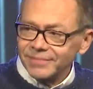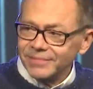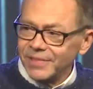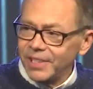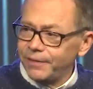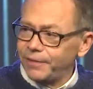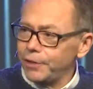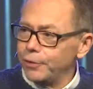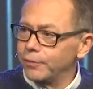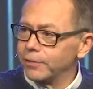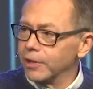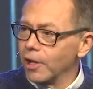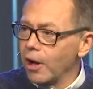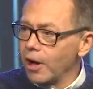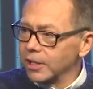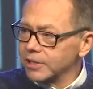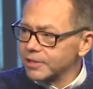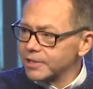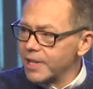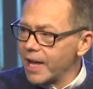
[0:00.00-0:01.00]
If you've
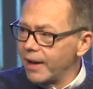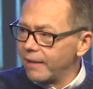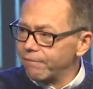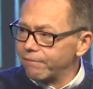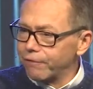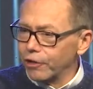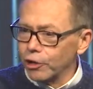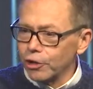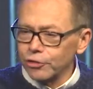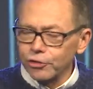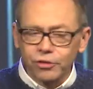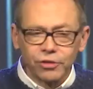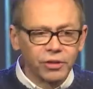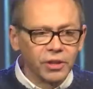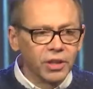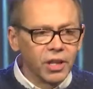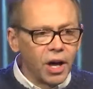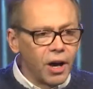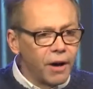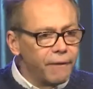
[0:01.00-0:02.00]
lost that first
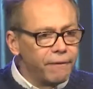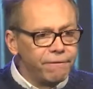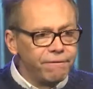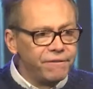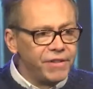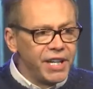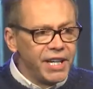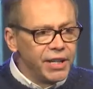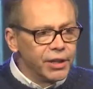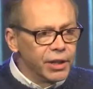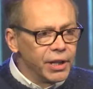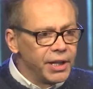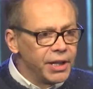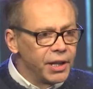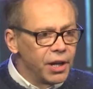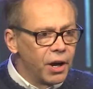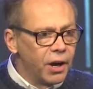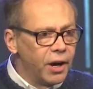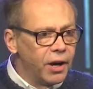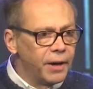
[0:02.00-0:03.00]
love
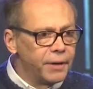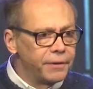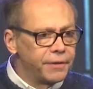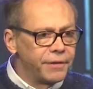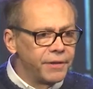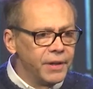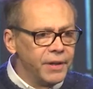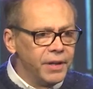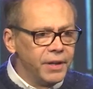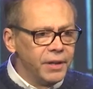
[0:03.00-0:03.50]
feeling of,